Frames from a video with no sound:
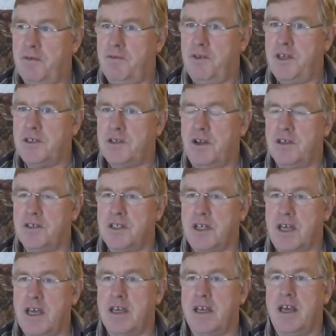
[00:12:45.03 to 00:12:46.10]
fair slice of
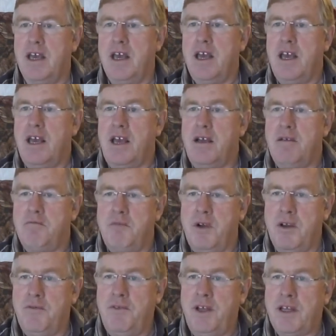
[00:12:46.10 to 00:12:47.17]
the cake.
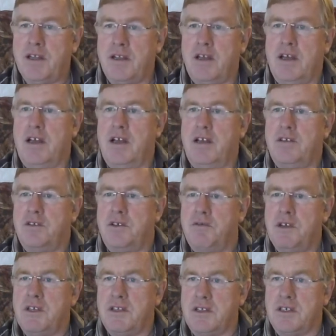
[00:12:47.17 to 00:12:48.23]
Murray Fleck
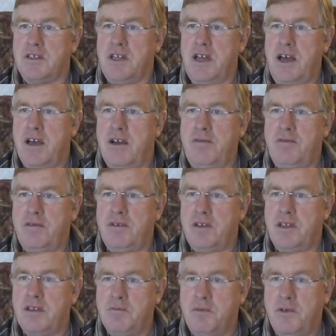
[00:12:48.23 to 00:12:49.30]
directed the staff
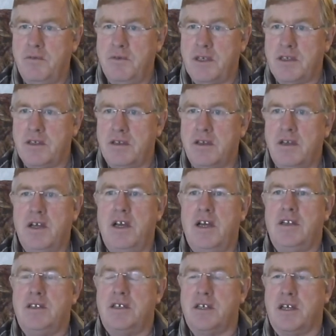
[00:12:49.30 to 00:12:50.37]
in the board meeting
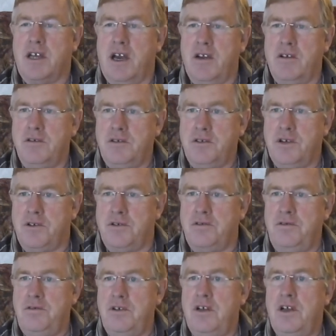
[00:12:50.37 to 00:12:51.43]
to go
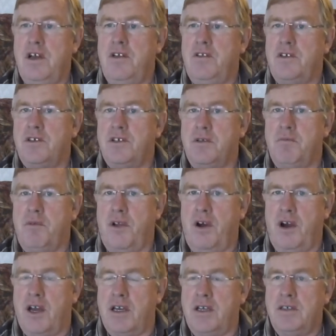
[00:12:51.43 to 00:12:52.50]
to the
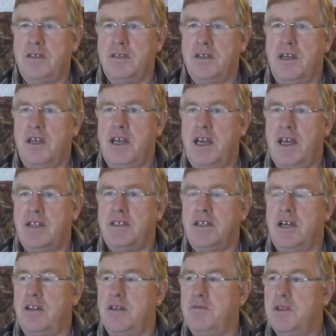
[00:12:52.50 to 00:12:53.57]
suppliers and
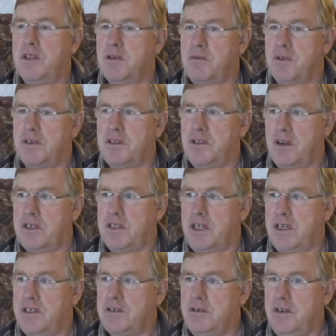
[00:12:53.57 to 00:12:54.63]
tell them that they wanted 90
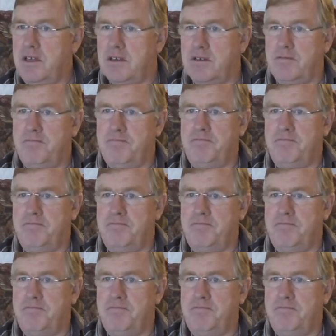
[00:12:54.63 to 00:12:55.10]
days credit.